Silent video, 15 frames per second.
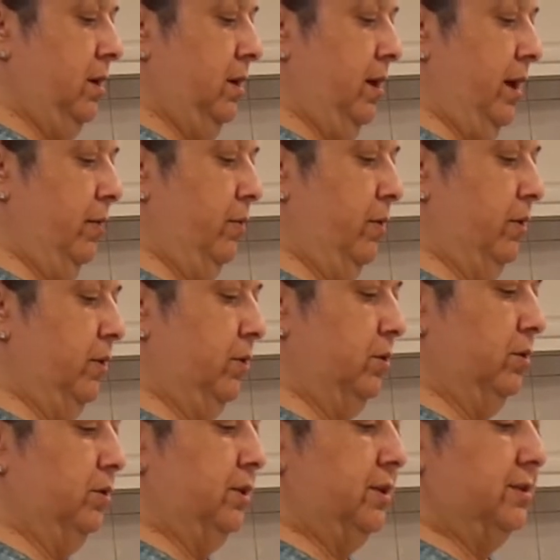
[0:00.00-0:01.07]
I want to
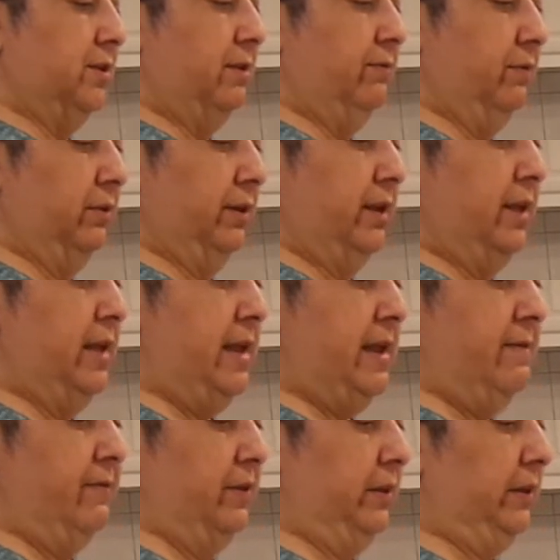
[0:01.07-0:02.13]
cook these
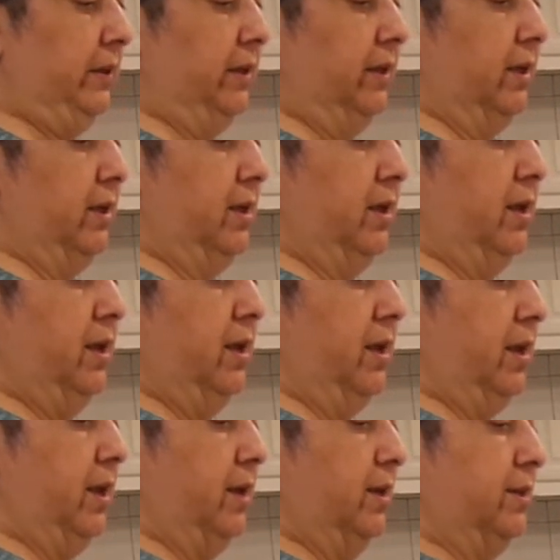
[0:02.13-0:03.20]
evenly
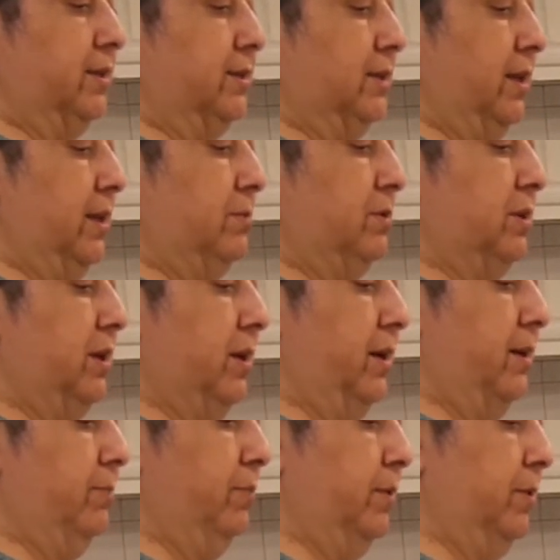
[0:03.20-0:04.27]
and at the same temp,